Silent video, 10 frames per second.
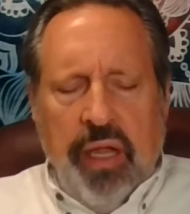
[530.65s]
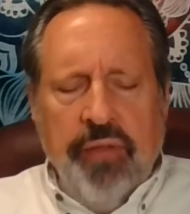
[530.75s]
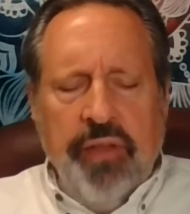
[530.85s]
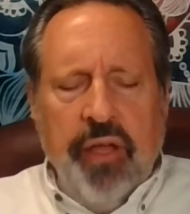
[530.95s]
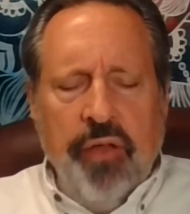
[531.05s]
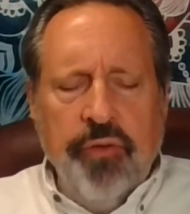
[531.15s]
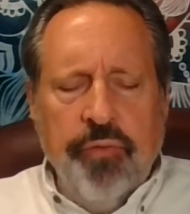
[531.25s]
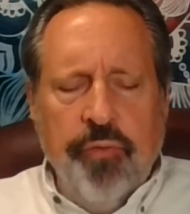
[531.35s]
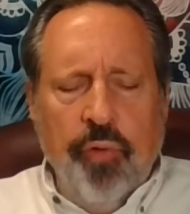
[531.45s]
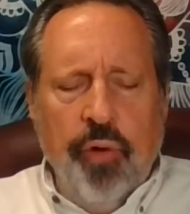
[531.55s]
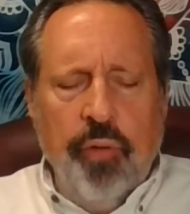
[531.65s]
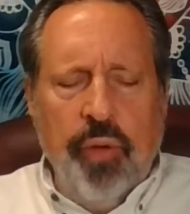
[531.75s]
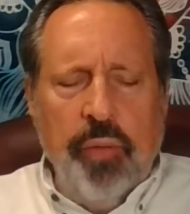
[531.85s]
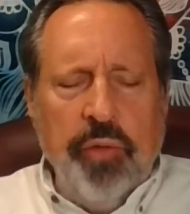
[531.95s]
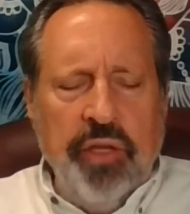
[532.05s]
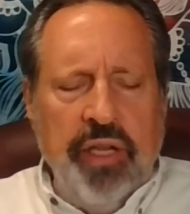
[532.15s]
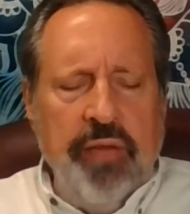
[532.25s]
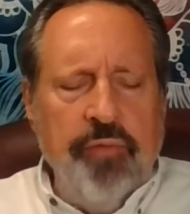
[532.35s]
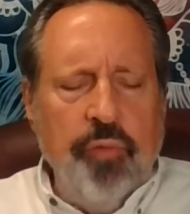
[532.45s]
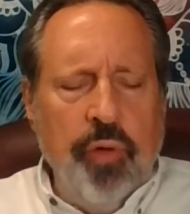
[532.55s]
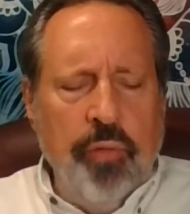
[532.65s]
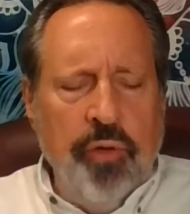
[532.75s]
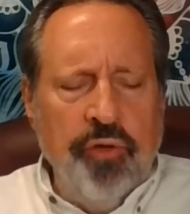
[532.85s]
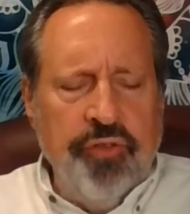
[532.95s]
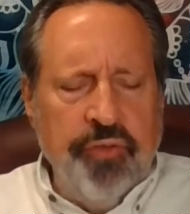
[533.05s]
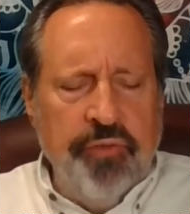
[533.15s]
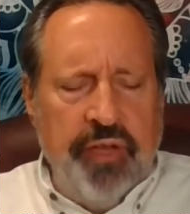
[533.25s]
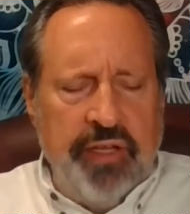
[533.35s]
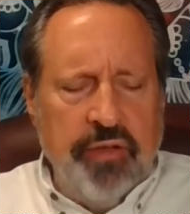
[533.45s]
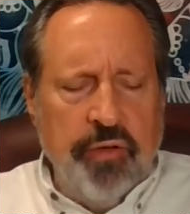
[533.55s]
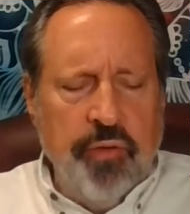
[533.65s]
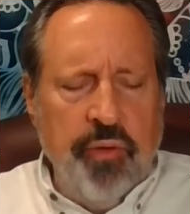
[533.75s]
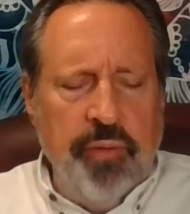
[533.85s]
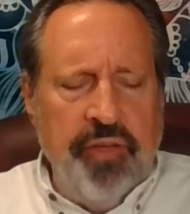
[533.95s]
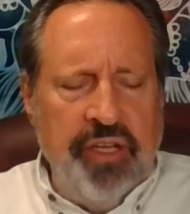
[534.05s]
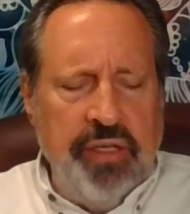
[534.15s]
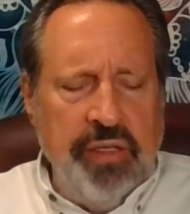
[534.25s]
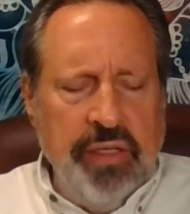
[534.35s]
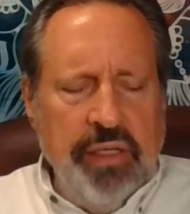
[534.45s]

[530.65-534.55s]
and the other 4, we believe, will most affect the Caribbean